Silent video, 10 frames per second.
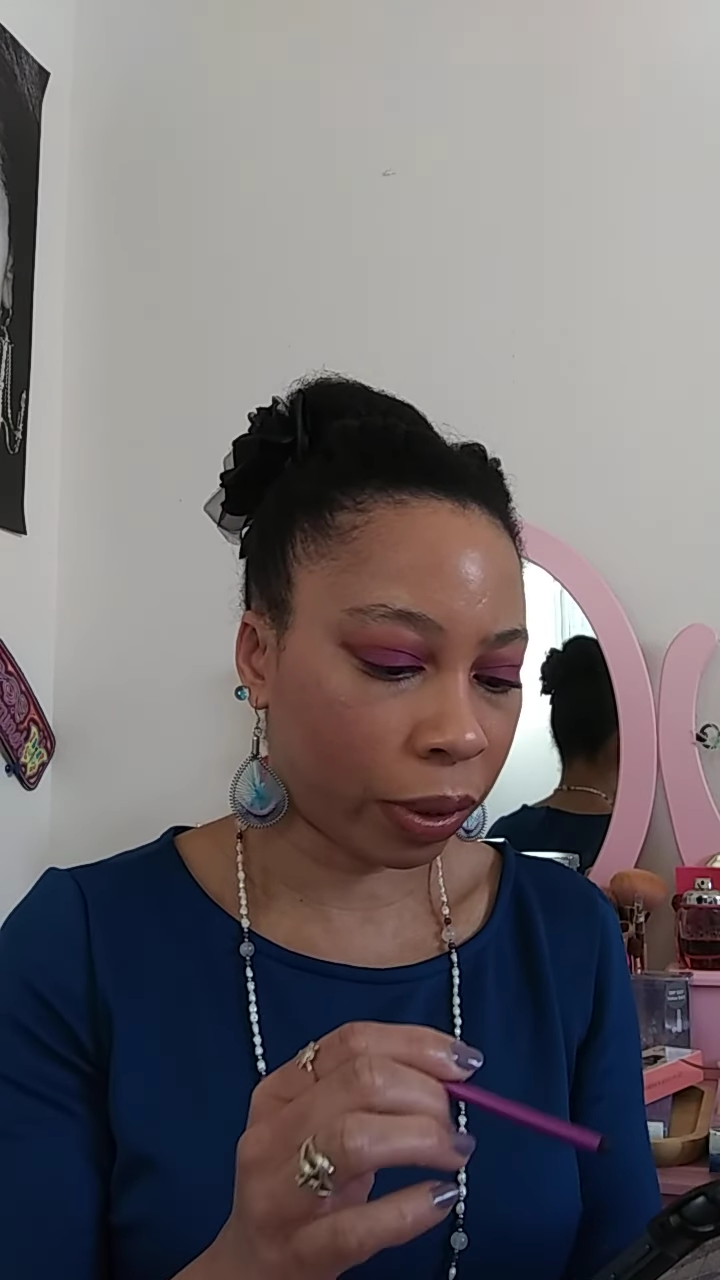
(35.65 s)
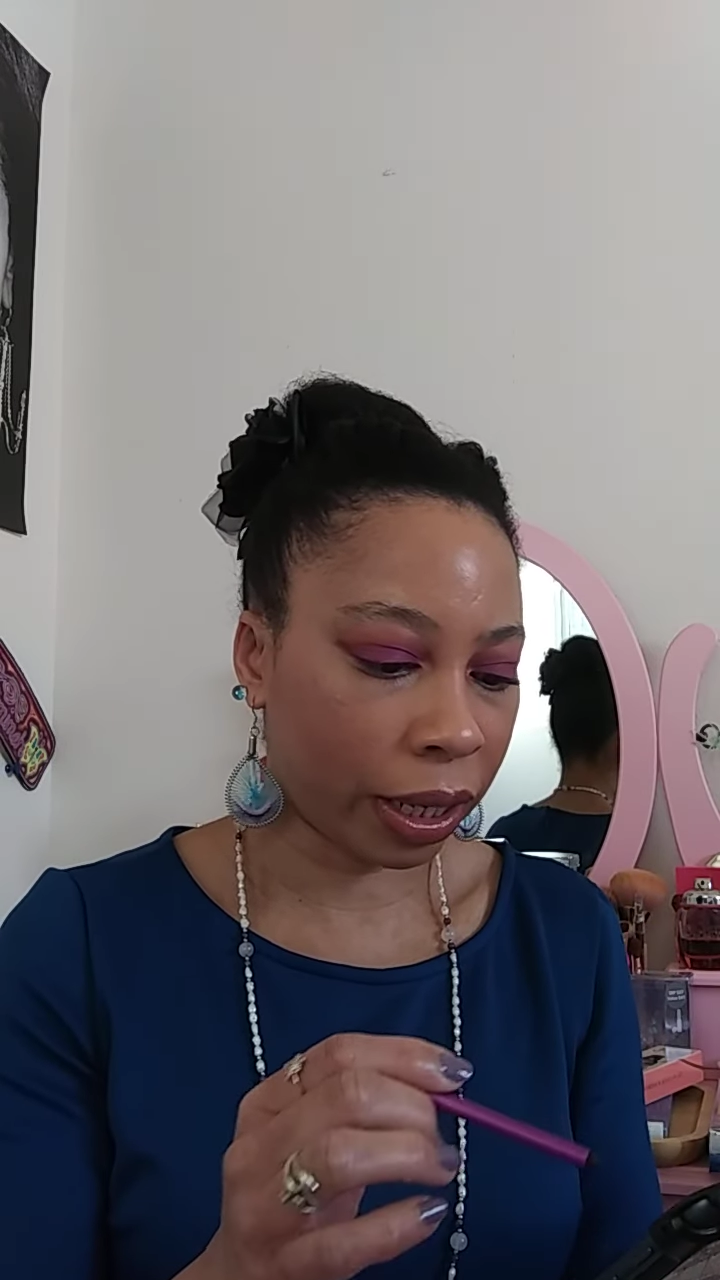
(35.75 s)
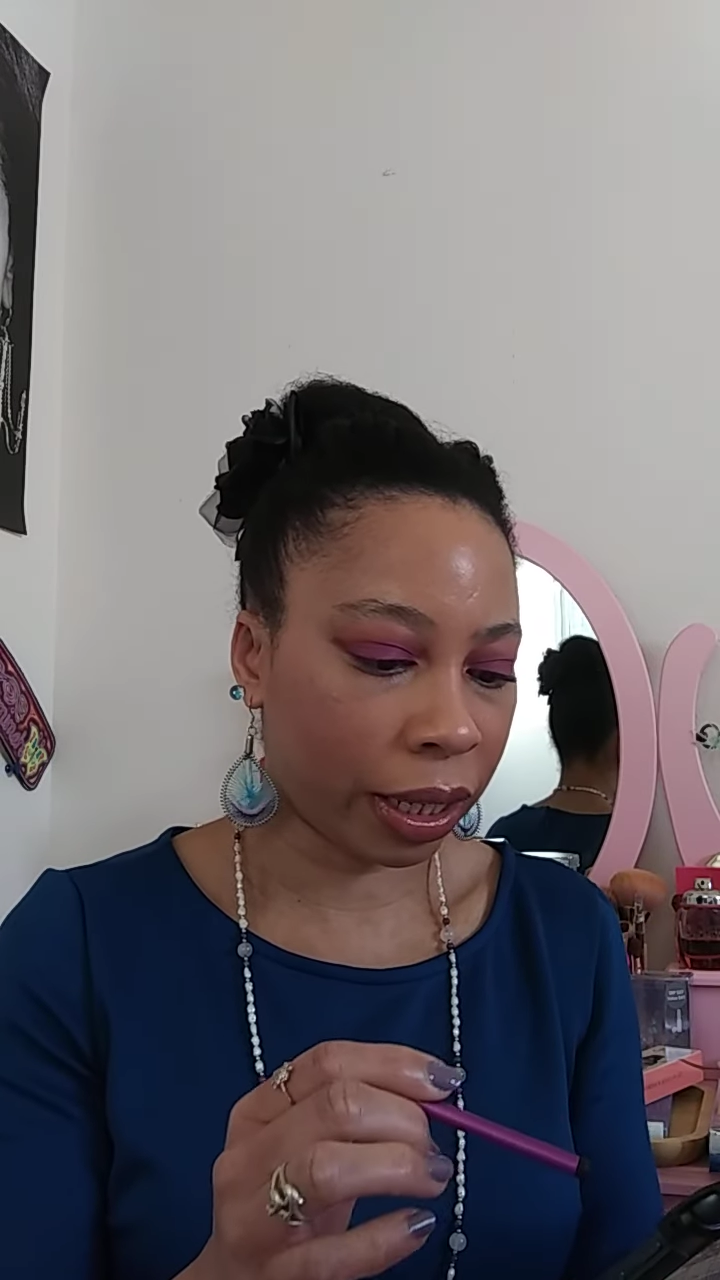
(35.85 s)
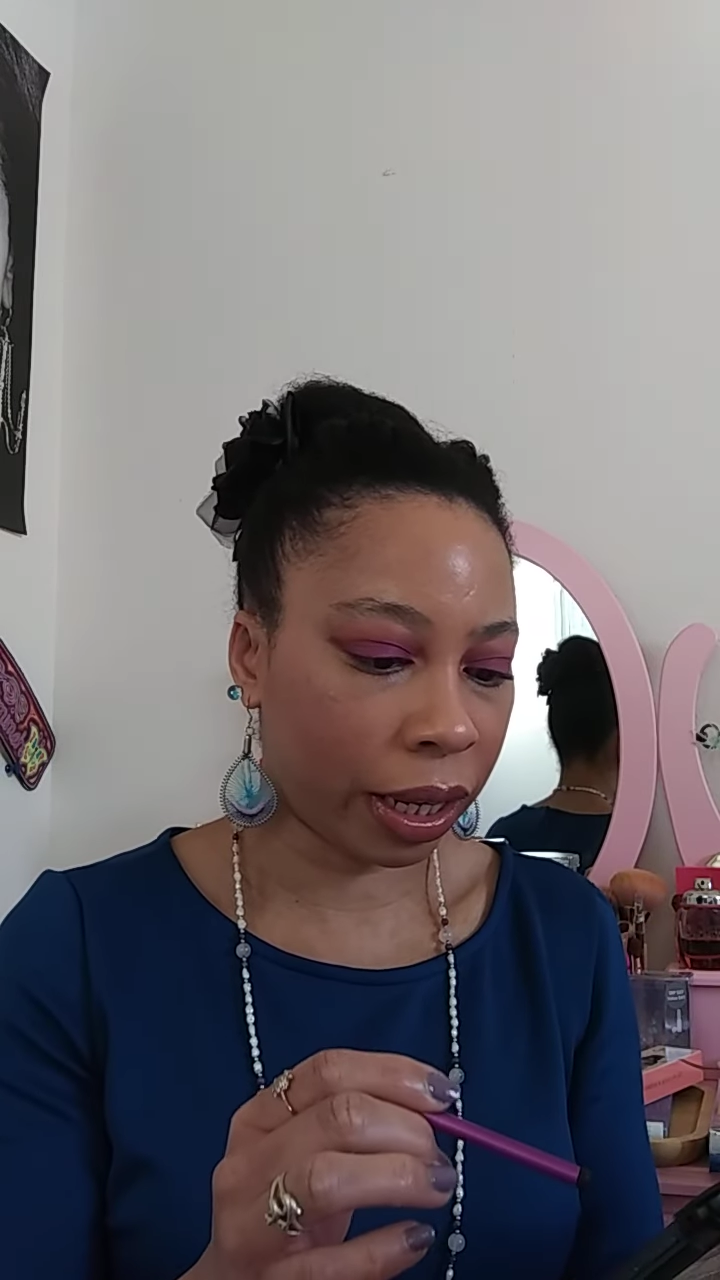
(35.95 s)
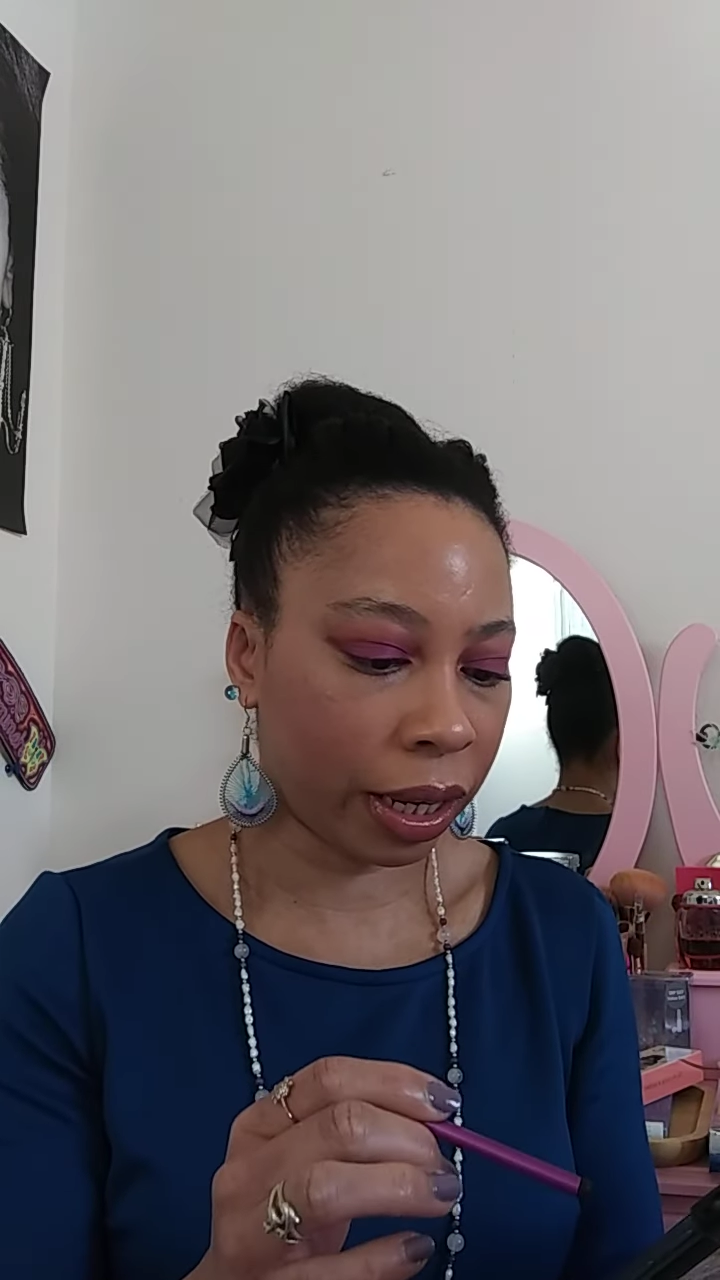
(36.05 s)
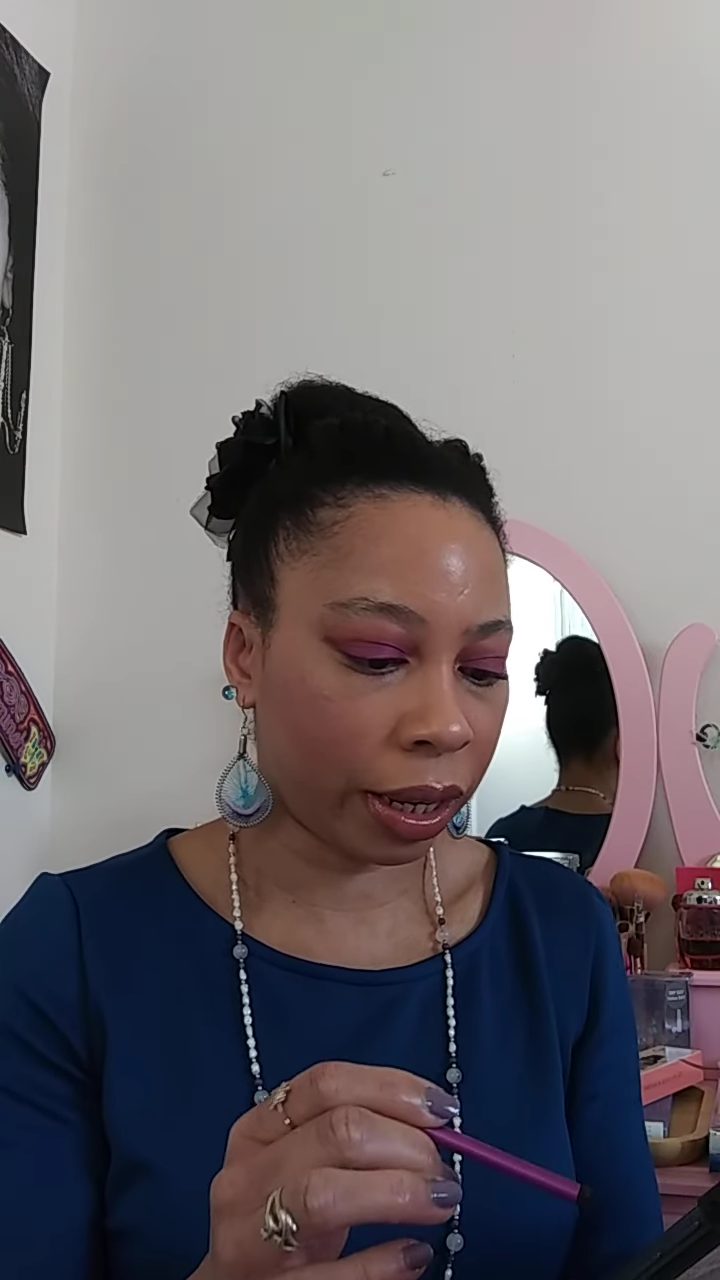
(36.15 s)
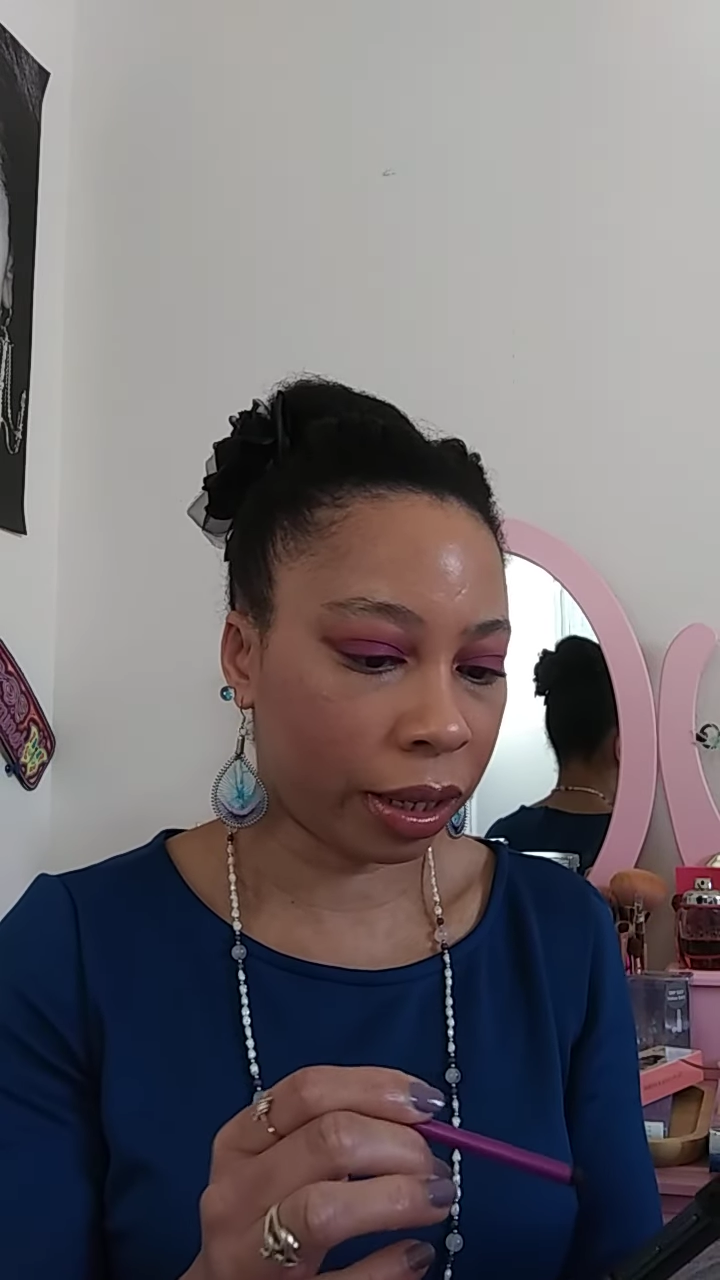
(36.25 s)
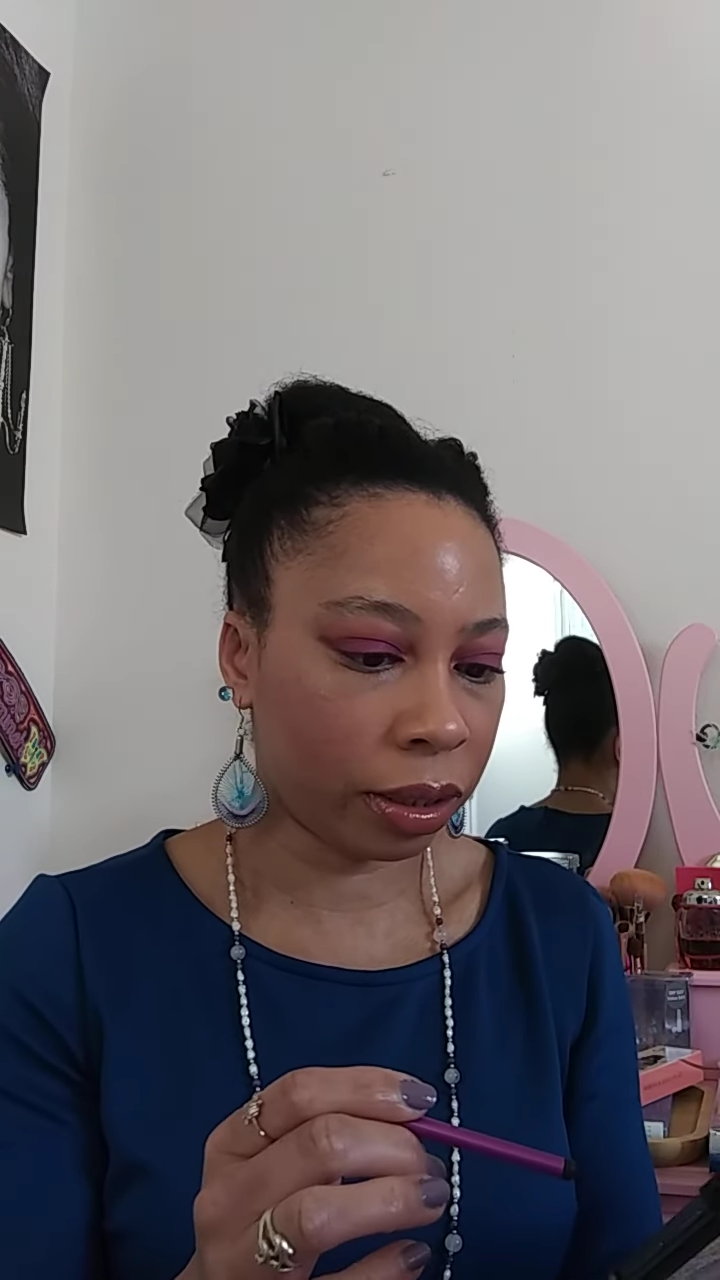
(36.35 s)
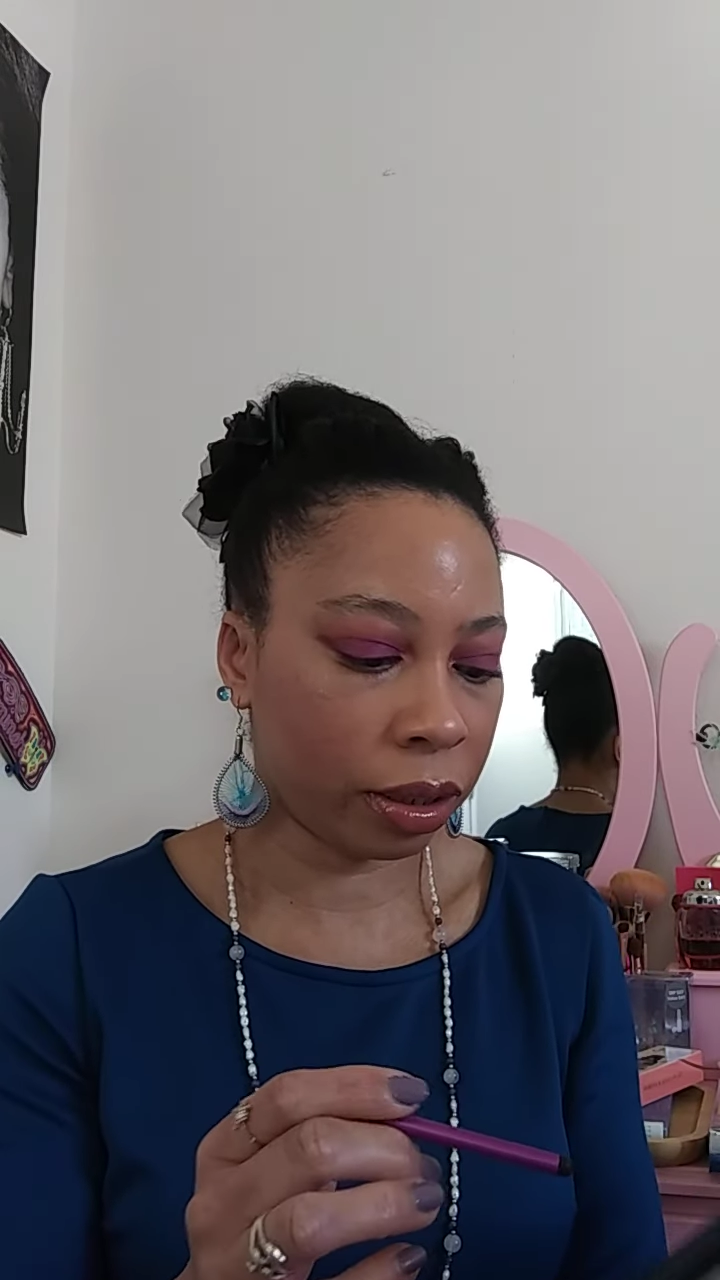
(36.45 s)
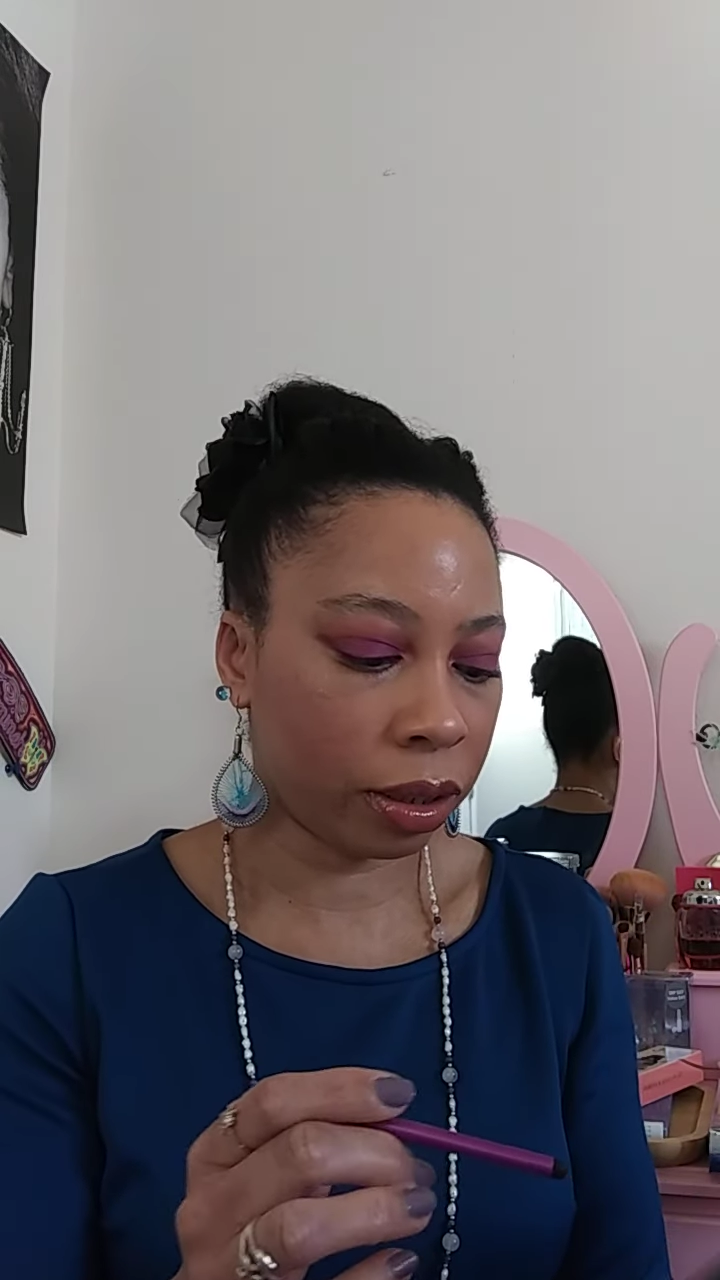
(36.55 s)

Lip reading: when I can,